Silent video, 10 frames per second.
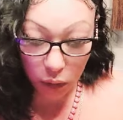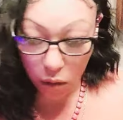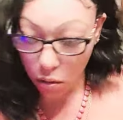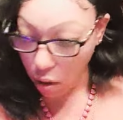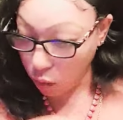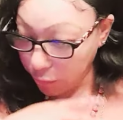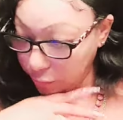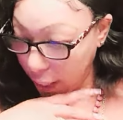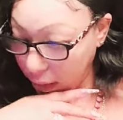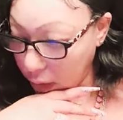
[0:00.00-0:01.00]
you know,
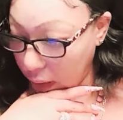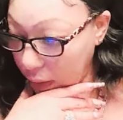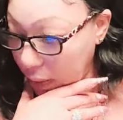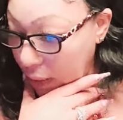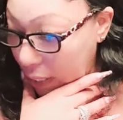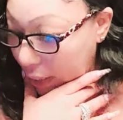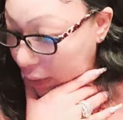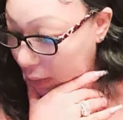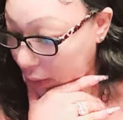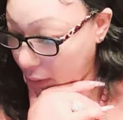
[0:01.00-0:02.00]
reflected,
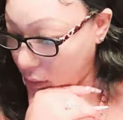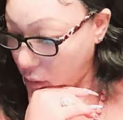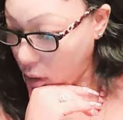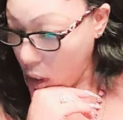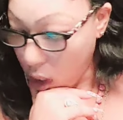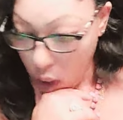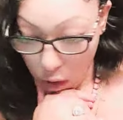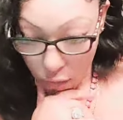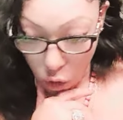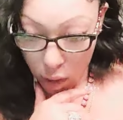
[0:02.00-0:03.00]
neglected,
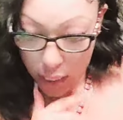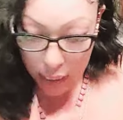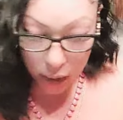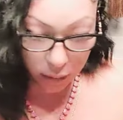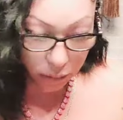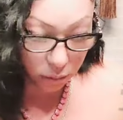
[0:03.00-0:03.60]
avoided.